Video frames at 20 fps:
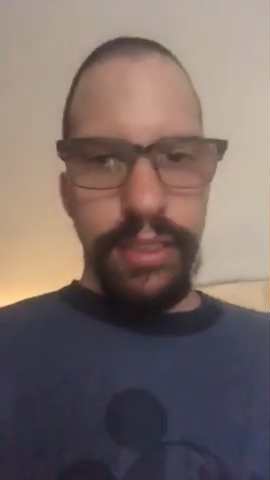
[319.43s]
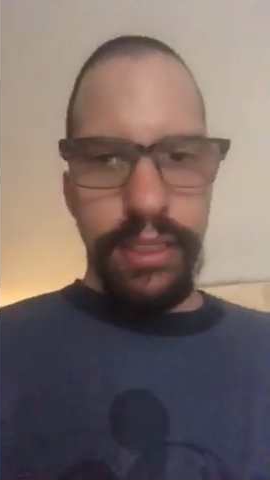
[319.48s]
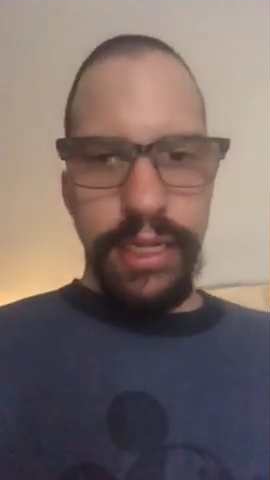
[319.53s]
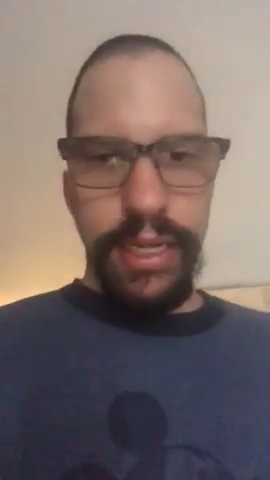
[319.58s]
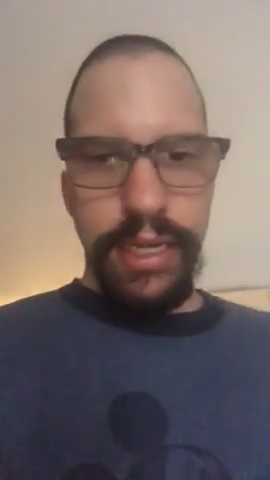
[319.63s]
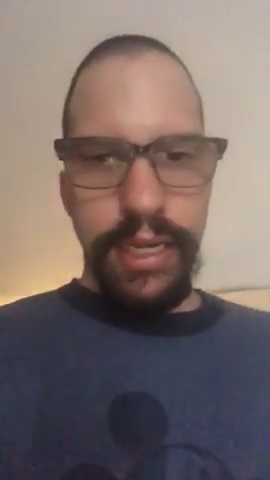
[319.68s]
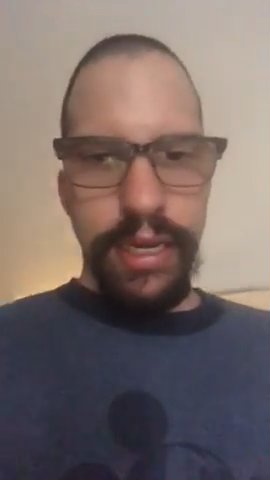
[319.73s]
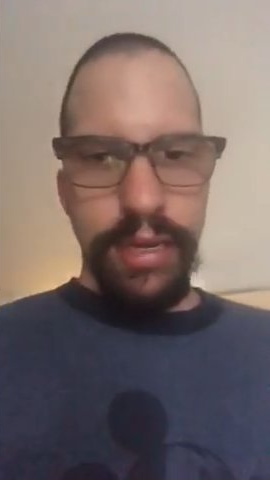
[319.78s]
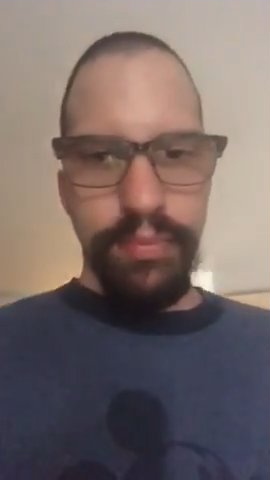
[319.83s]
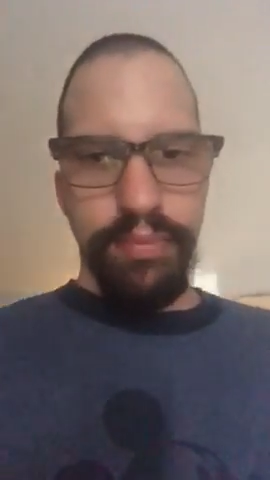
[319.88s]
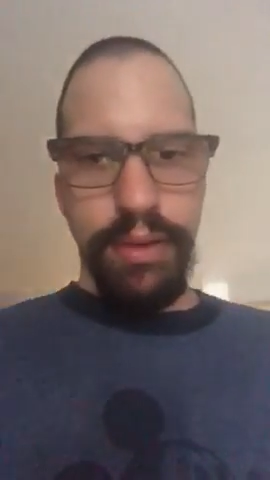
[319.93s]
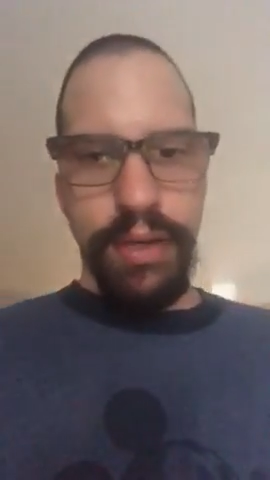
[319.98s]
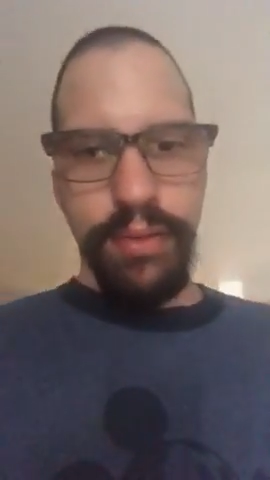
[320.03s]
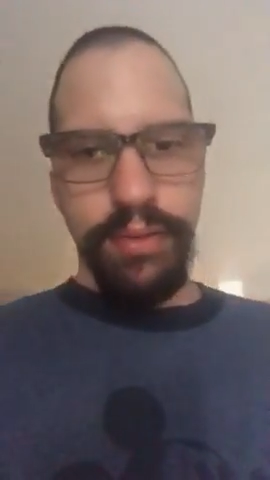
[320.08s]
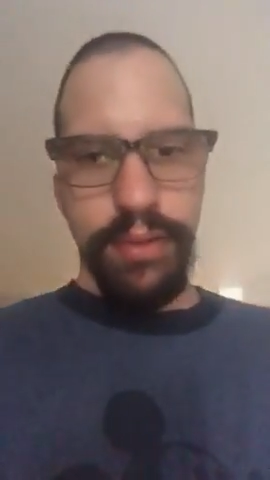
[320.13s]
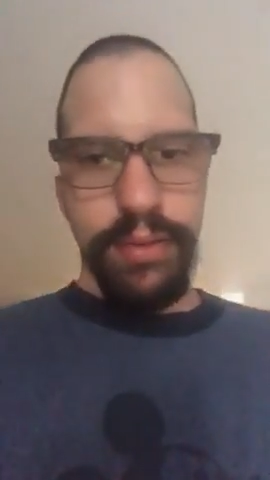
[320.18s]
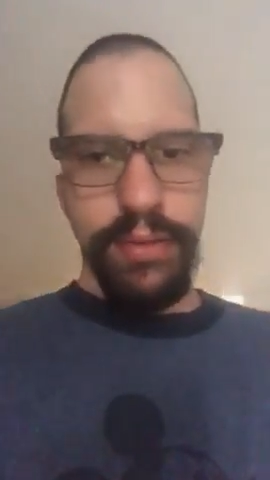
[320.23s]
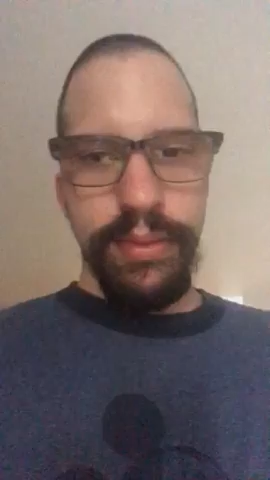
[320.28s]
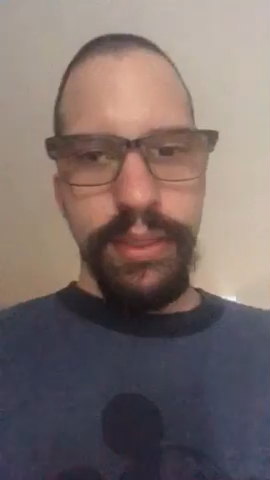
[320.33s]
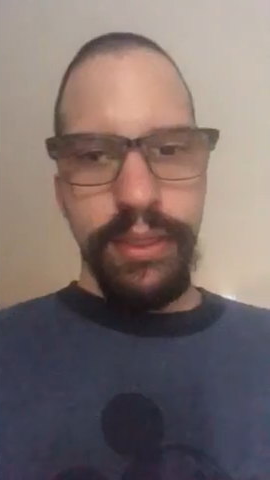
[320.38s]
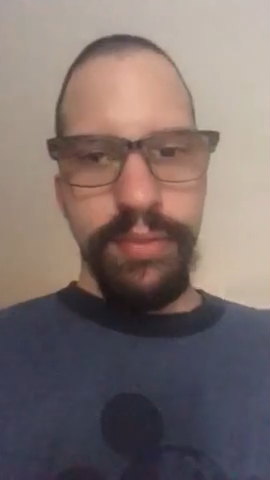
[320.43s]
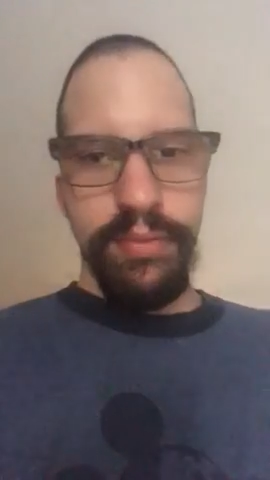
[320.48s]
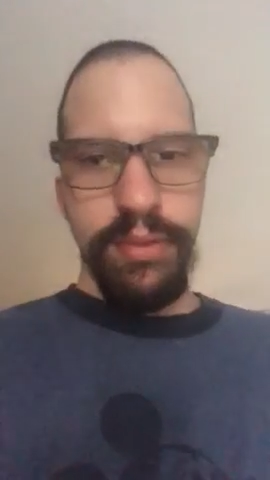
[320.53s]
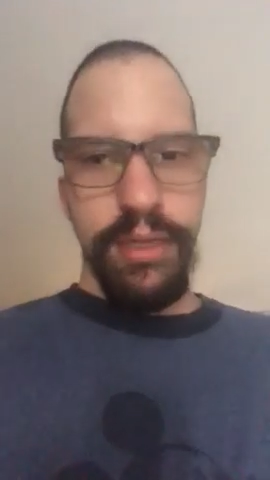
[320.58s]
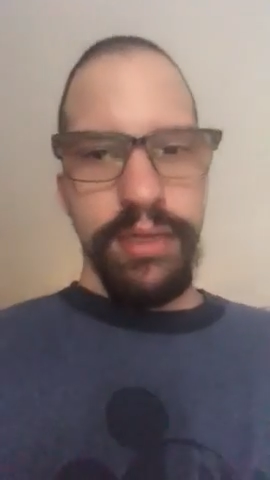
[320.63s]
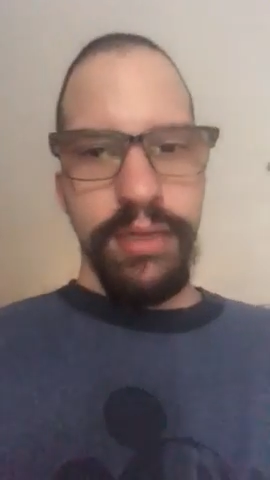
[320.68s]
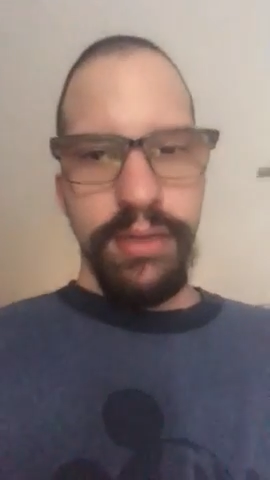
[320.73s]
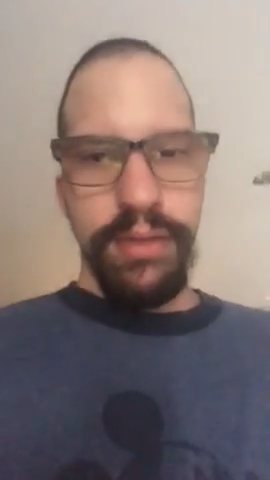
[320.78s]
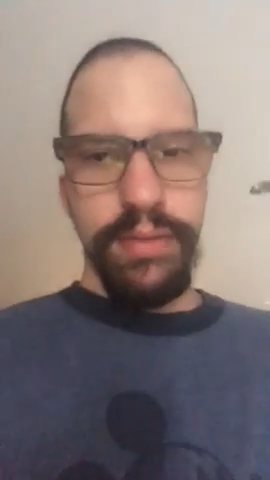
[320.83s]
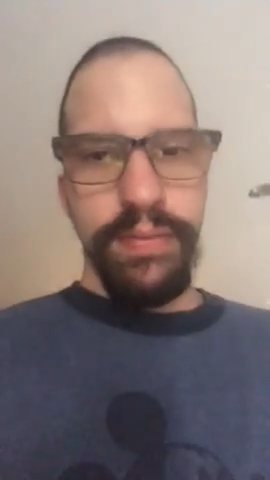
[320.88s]
then I probably
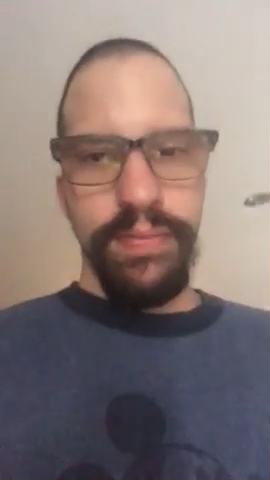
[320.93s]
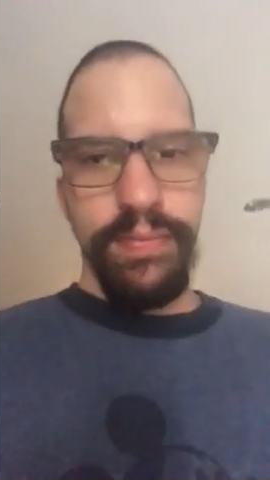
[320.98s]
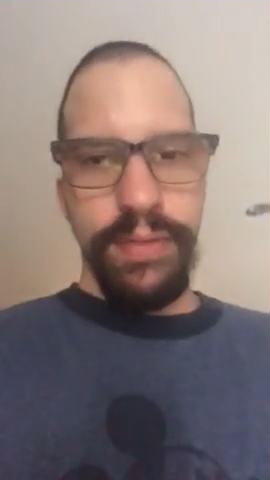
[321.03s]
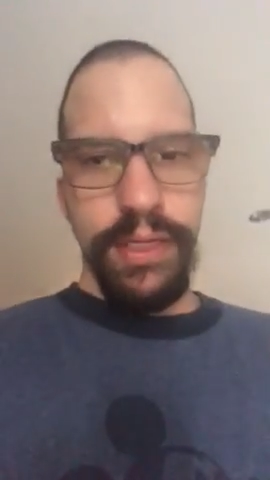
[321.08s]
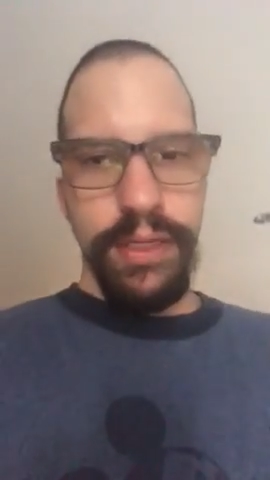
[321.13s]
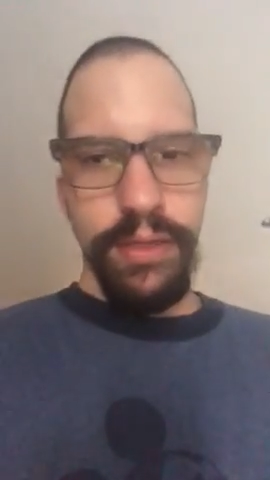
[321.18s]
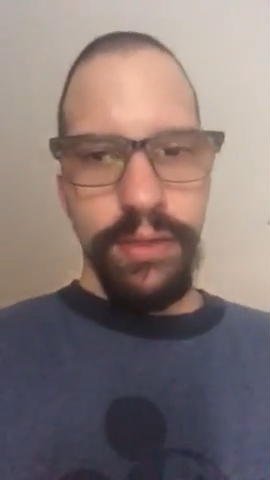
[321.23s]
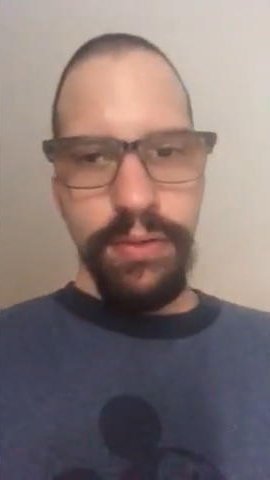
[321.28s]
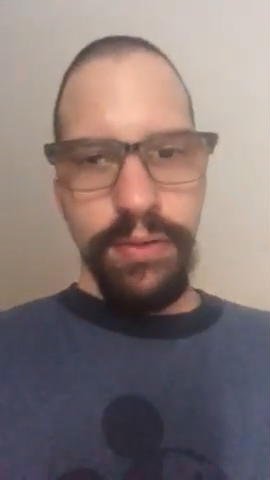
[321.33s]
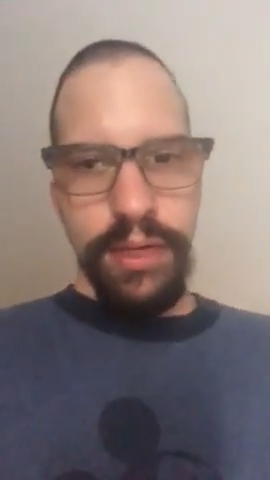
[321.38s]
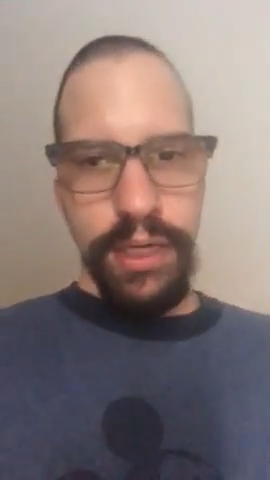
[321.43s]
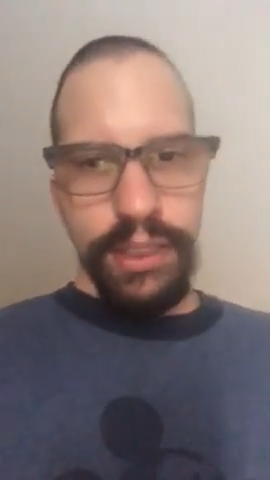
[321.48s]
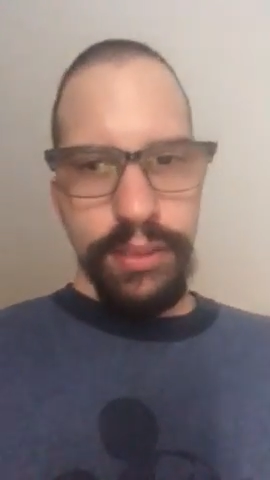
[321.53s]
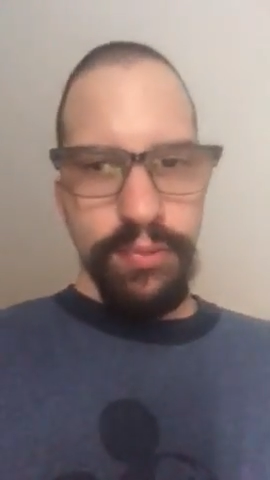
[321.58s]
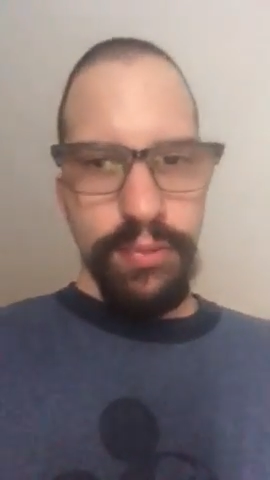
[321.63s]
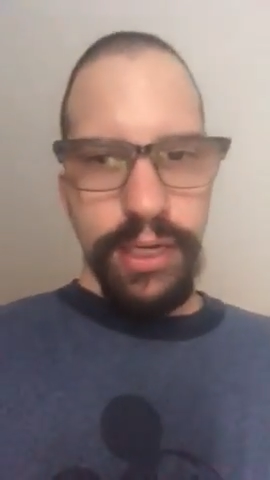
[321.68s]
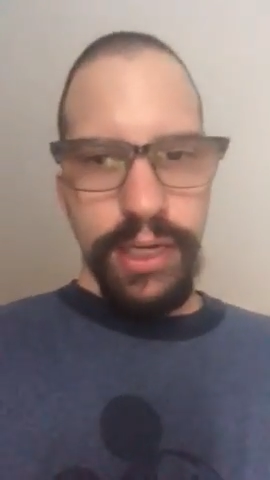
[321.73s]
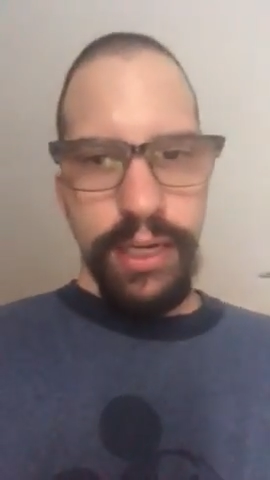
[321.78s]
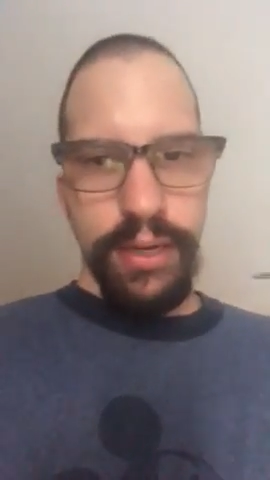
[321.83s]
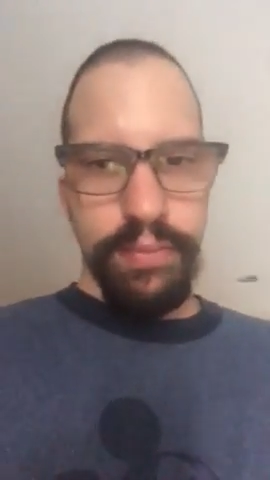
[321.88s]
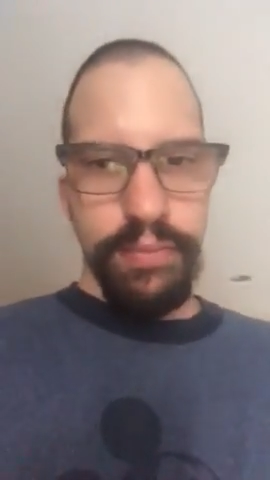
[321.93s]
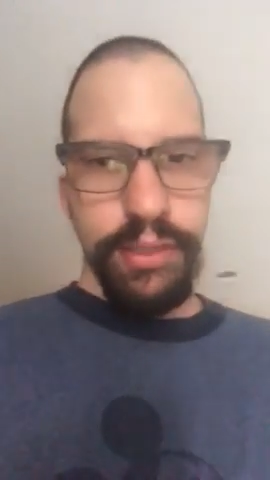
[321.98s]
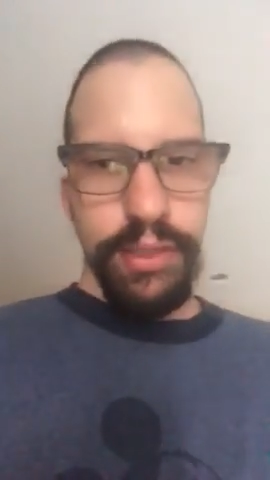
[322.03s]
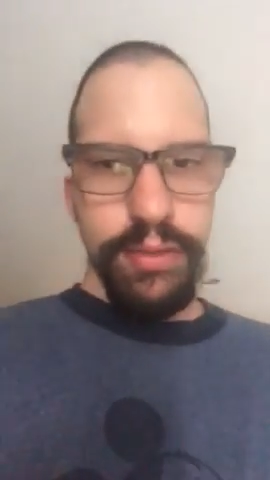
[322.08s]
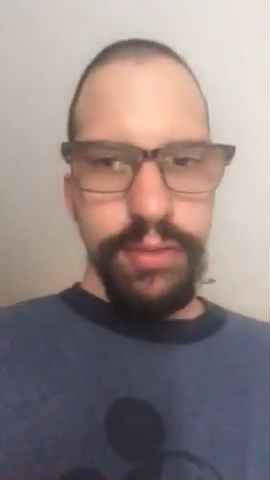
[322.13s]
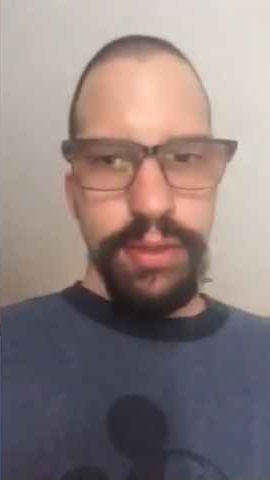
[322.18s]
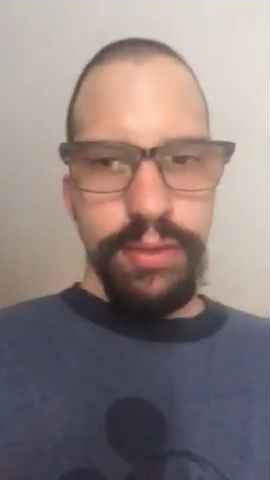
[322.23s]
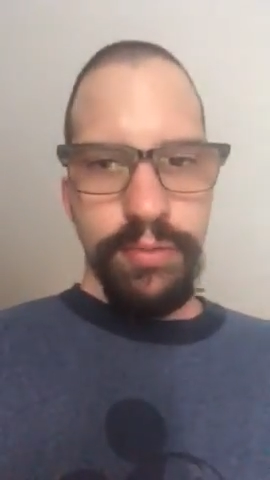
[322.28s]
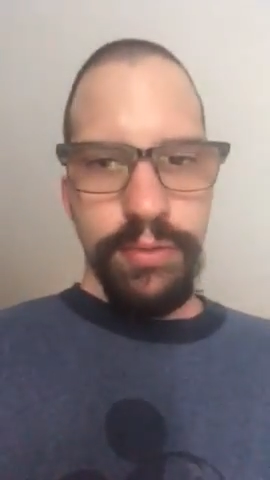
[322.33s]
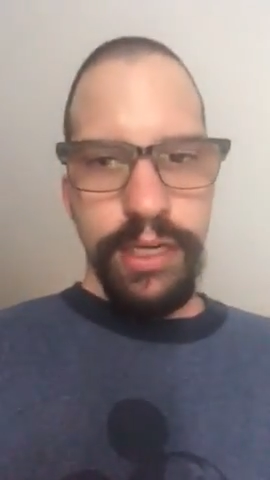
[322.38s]
will view on what I'm
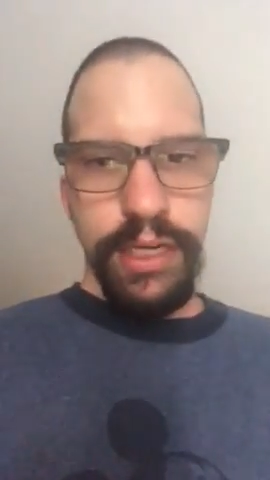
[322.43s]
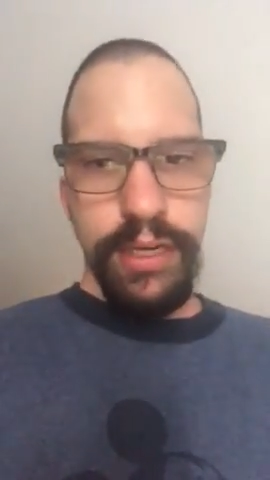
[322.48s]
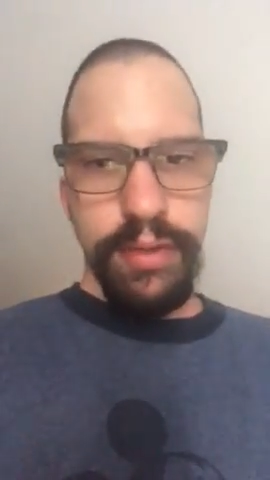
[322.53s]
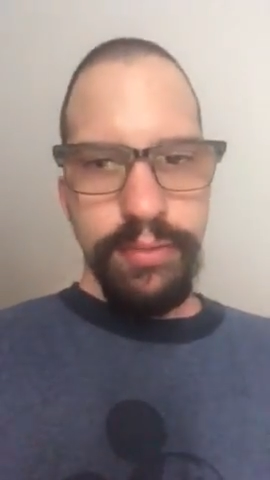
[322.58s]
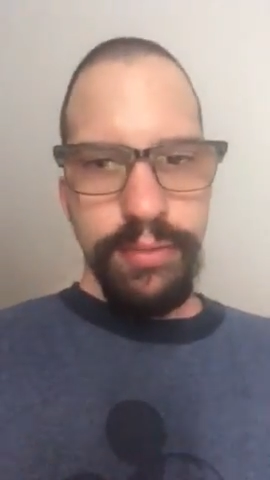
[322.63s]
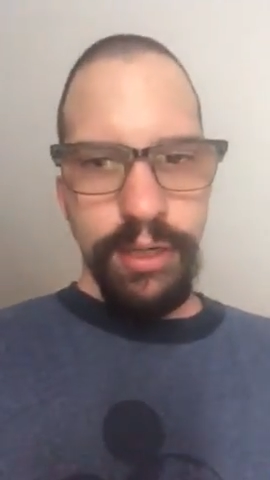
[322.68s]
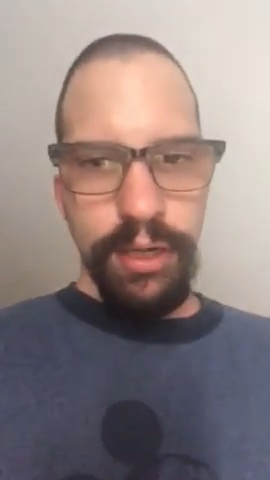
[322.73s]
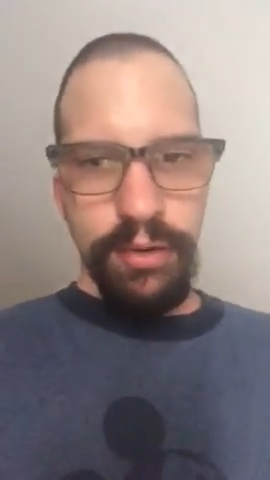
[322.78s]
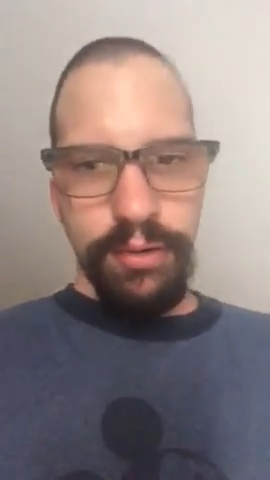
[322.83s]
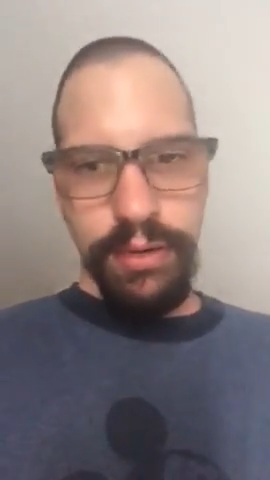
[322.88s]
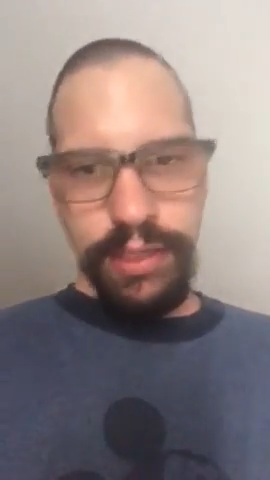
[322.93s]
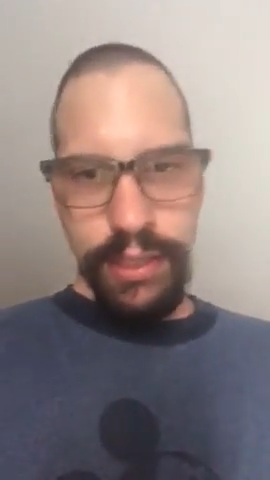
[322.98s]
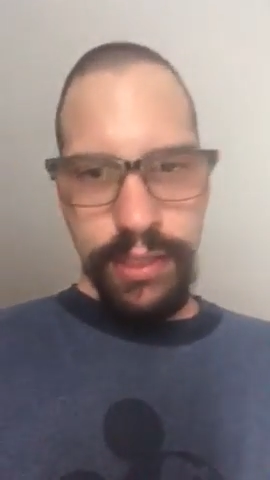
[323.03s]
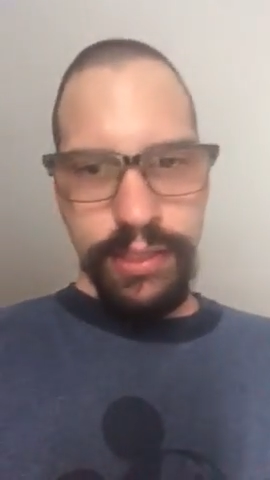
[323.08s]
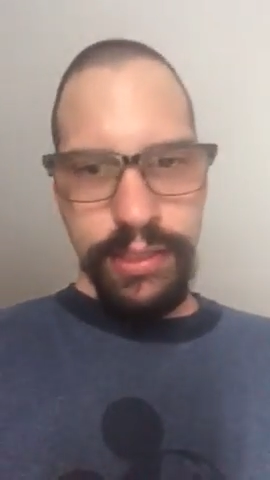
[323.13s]
doing, where I'm going,